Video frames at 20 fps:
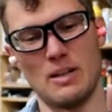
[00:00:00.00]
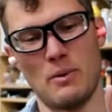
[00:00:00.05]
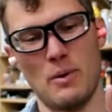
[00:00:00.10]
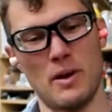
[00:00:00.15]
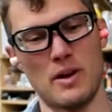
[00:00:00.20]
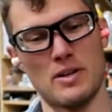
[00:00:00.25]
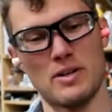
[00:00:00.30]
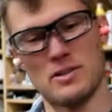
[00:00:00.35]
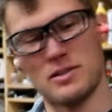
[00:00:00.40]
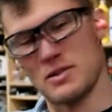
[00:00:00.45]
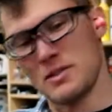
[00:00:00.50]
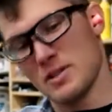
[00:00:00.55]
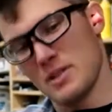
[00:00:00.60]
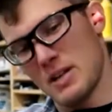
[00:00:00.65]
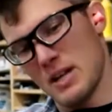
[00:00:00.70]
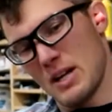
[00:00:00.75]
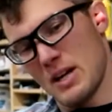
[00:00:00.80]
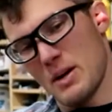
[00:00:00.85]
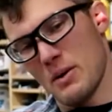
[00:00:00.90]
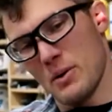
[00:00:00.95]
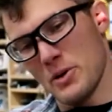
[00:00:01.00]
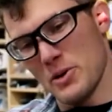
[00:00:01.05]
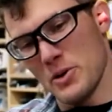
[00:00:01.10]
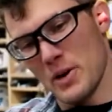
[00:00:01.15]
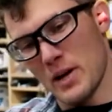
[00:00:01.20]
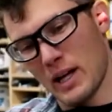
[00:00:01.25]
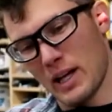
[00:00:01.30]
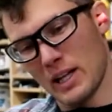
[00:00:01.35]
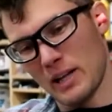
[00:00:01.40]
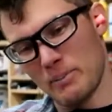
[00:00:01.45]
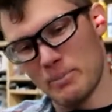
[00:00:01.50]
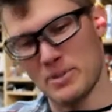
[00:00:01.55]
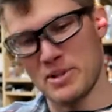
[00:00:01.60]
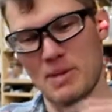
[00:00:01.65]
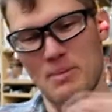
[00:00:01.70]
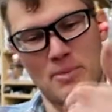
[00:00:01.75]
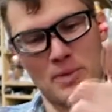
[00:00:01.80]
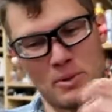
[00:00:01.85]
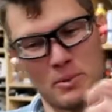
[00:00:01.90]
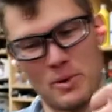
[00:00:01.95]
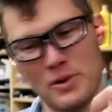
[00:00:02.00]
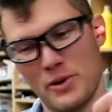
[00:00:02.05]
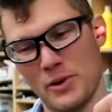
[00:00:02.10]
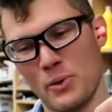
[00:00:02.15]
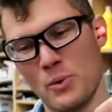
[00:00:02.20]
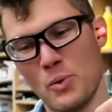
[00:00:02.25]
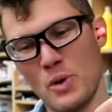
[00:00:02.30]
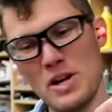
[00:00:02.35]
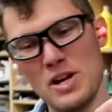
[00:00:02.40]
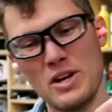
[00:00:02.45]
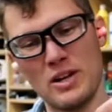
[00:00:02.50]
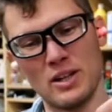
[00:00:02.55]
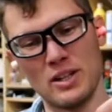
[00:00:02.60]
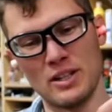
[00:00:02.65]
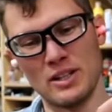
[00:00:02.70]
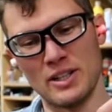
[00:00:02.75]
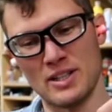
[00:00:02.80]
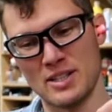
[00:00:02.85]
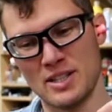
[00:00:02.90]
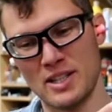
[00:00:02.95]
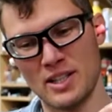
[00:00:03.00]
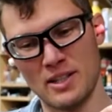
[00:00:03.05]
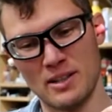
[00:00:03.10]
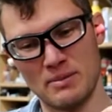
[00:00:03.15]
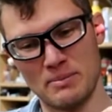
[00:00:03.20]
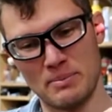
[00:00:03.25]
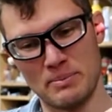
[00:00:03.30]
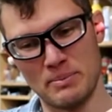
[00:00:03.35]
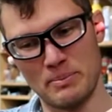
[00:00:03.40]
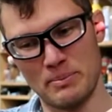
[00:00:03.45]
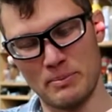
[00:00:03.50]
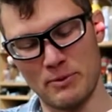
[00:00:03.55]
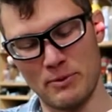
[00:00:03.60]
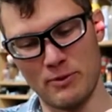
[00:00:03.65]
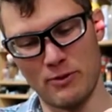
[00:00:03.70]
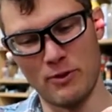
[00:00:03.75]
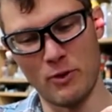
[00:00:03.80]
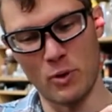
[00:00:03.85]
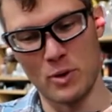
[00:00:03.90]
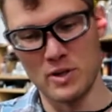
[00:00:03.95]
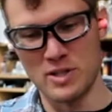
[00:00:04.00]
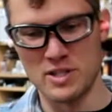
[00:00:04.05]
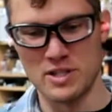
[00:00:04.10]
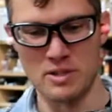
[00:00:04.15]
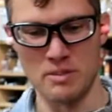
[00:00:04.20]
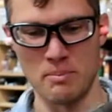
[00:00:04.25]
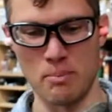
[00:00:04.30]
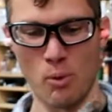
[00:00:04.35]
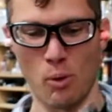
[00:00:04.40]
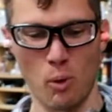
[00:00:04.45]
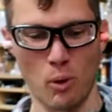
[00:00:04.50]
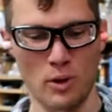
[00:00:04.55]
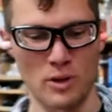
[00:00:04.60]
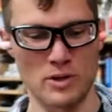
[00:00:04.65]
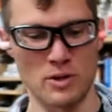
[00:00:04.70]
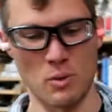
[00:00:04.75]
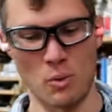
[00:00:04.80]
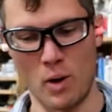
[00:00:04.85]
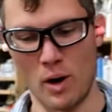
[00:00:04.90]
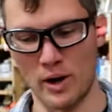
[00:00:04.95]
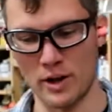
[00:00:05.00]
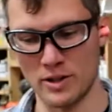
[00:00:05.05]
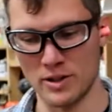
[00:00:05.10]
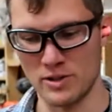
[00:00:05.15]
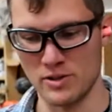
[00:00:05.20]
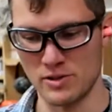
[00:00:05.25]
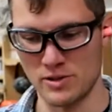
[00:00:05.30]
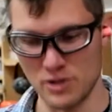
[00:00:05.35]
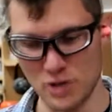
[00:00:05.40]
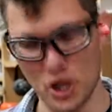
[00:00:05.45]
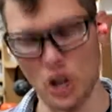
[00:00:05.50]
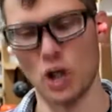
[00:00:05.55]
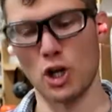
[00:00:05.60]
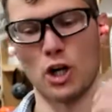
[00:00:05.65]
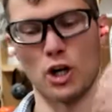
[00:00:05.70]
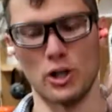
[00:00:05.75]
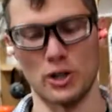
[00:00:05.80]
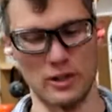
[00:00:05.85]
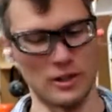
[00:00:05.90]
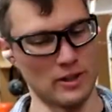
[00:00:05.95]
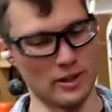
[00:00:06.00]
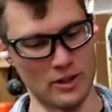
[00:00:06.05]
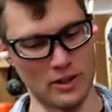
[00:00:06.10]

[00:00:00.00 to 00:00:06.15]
Whereas when you clip something with your wheel, it's going to force the board to want to turn.